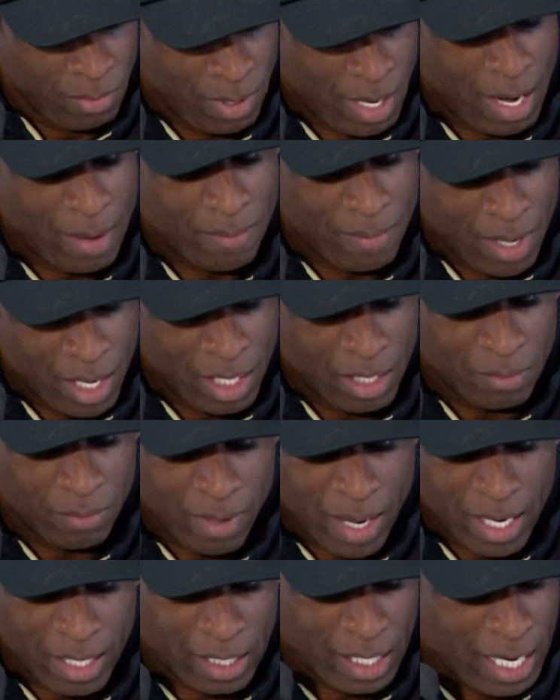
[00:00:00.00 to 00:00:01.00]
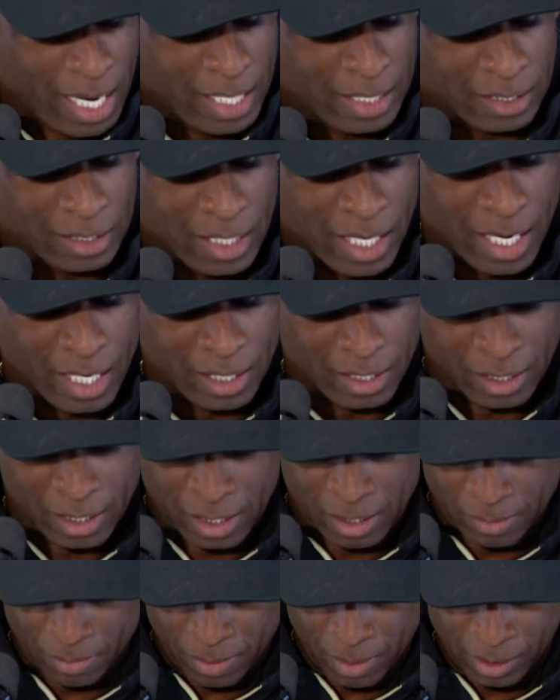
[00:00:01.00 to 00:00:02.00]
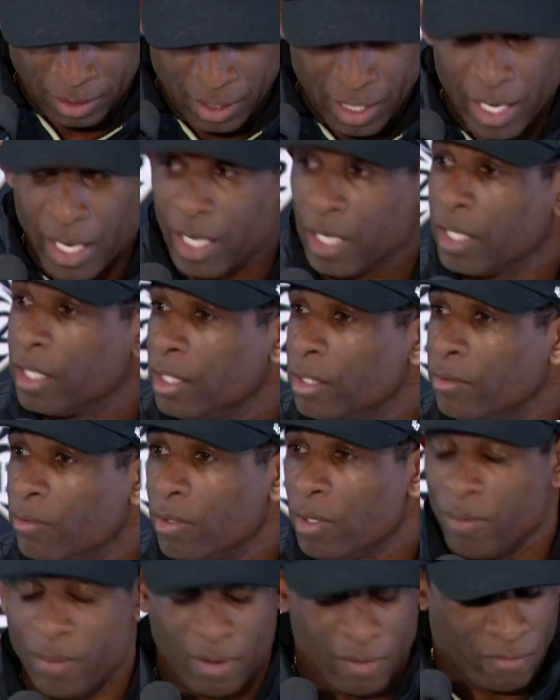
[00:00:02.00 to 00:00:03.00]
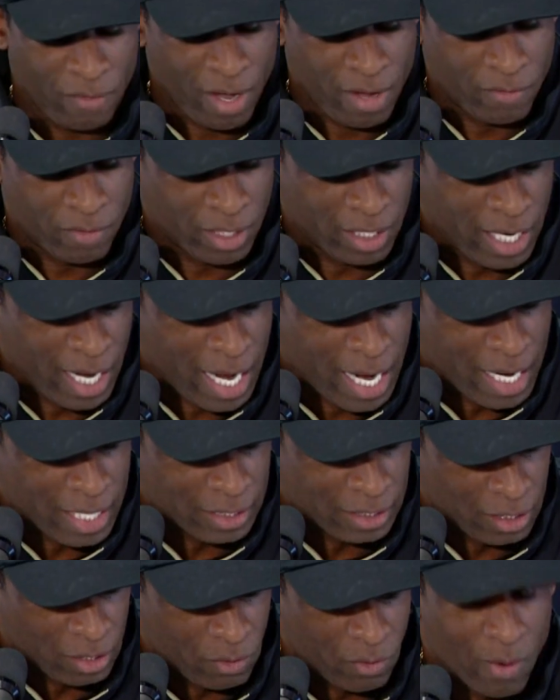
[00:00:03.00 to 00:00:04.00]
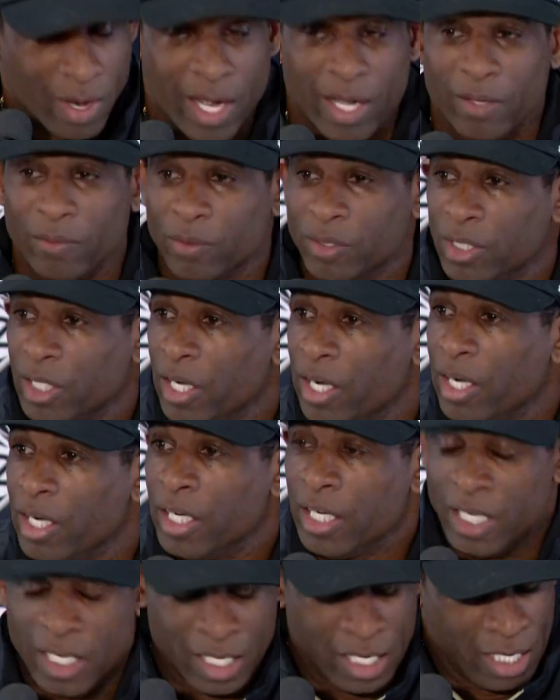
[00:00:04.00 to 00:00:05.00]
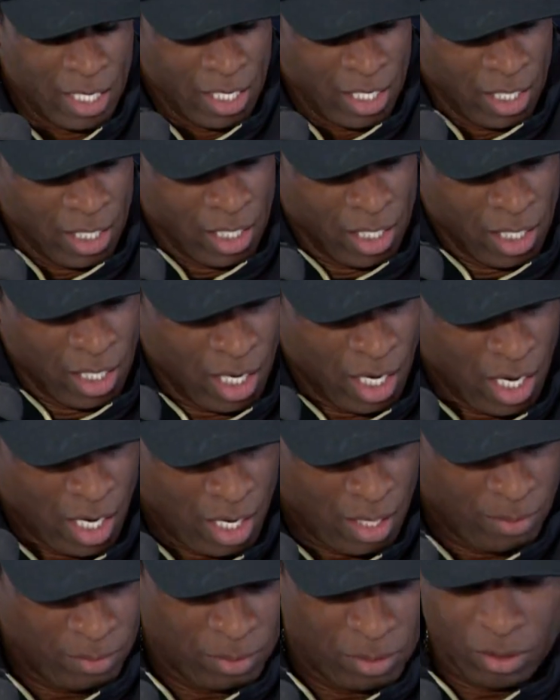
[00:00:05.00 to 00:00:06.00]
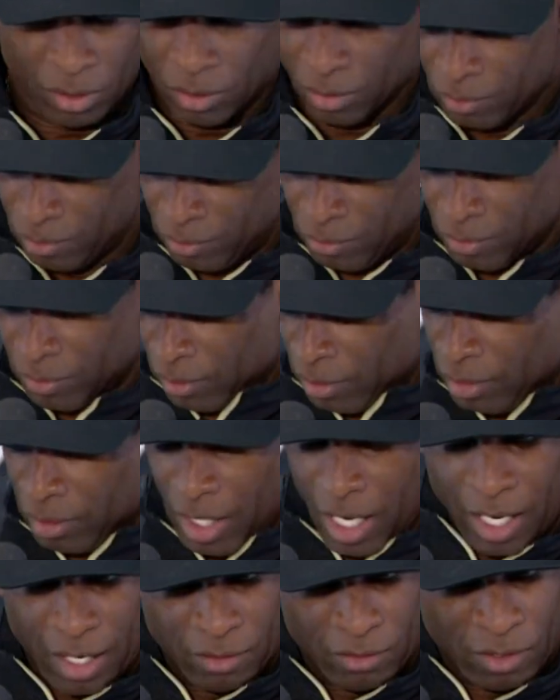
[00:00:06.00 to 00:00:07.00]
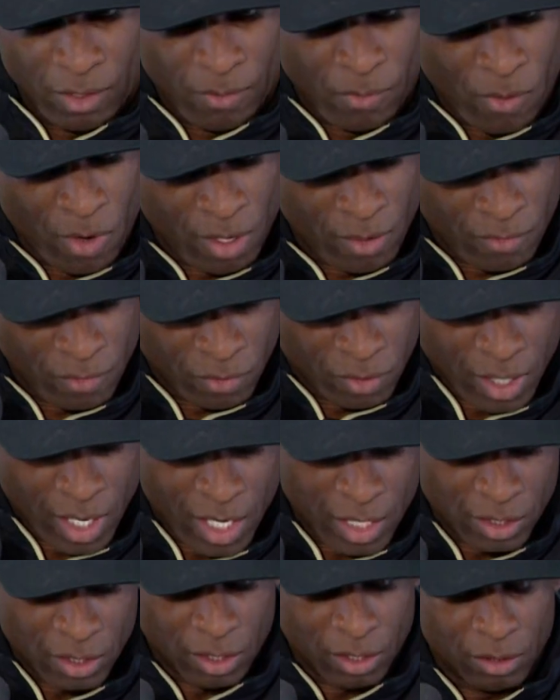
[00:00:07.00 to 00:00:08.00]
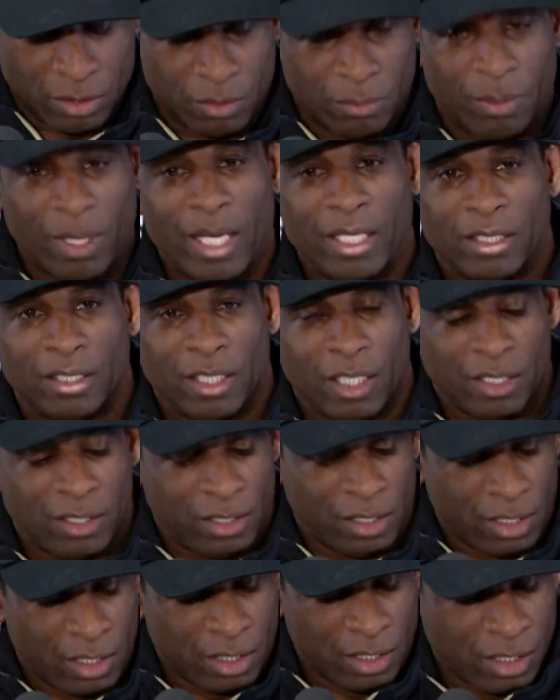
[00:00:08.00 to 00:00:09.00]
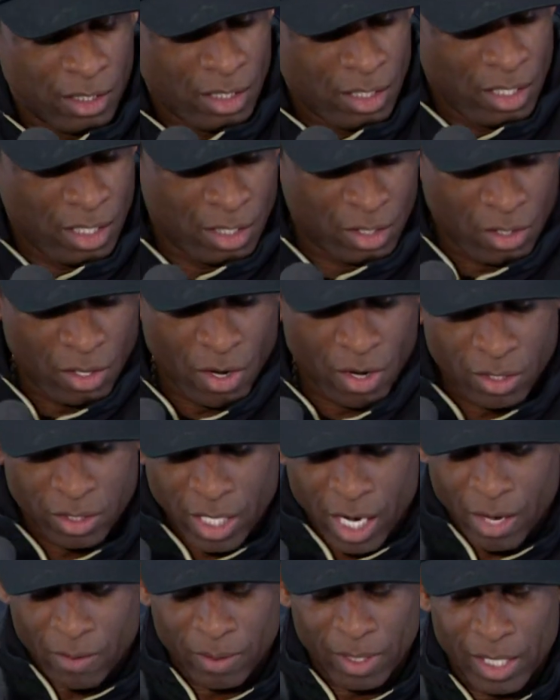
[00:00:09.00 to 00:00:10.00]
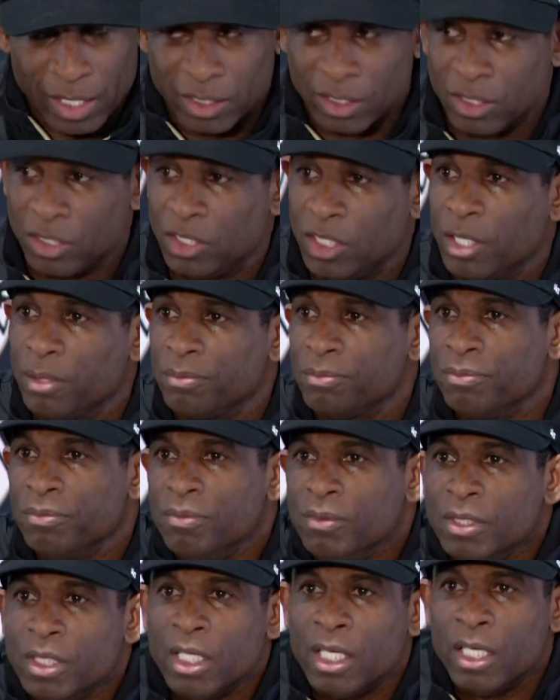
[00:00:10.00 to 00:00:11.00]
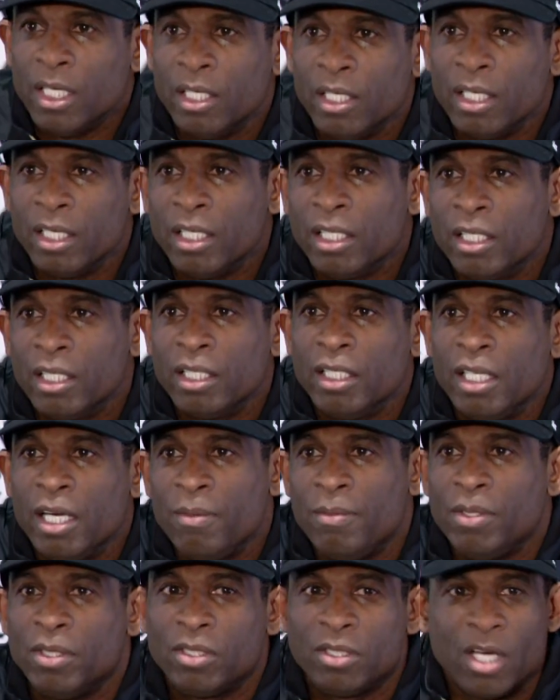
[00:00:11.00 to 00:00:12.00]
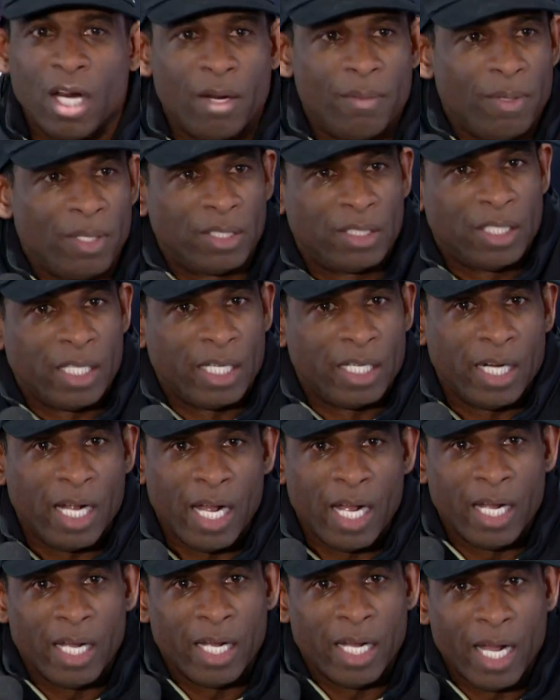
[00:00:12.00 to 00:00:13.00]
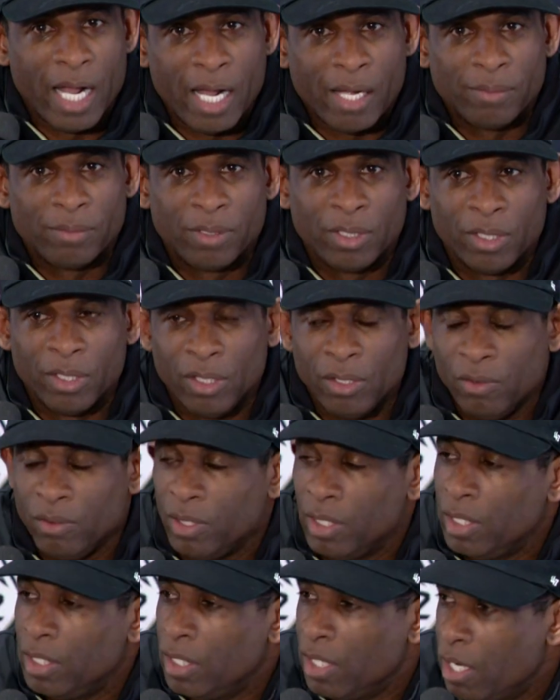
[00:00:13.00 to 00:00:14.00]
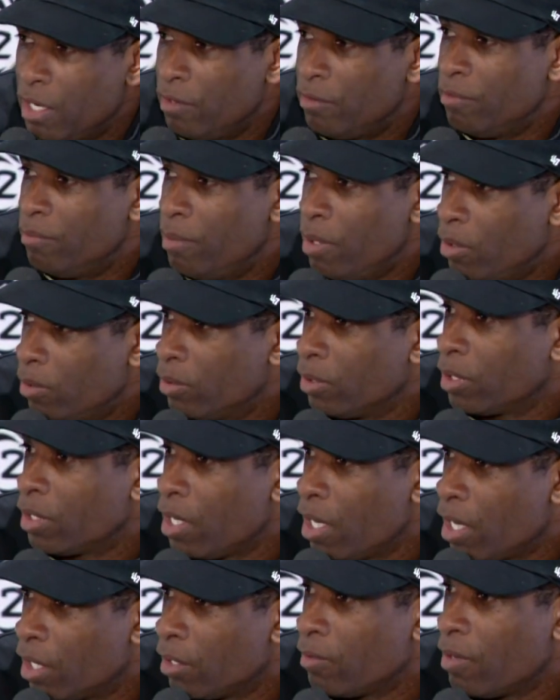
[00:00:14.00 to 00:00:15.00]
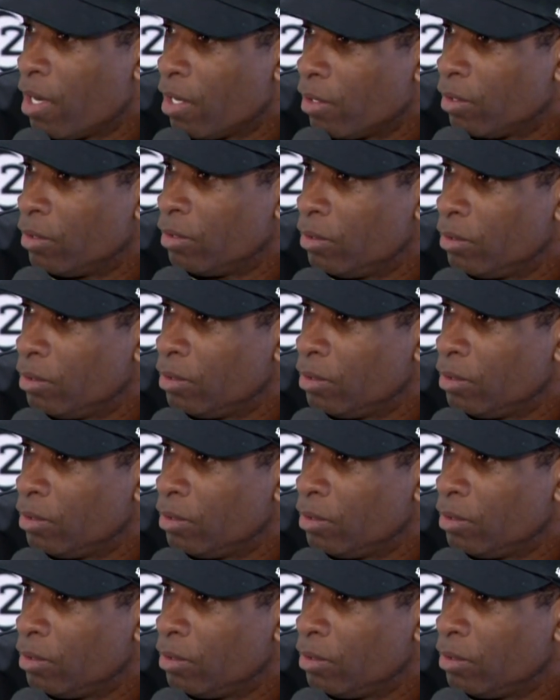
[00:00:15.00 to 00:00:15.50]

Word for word: But I made it back last night because I had a, one of my favorite guys, Lil Wayne, was here um, to think of some wonderful things to bless us and, and encourage our relationship. Let me start by saying I absolutely love Boulder, Colorado.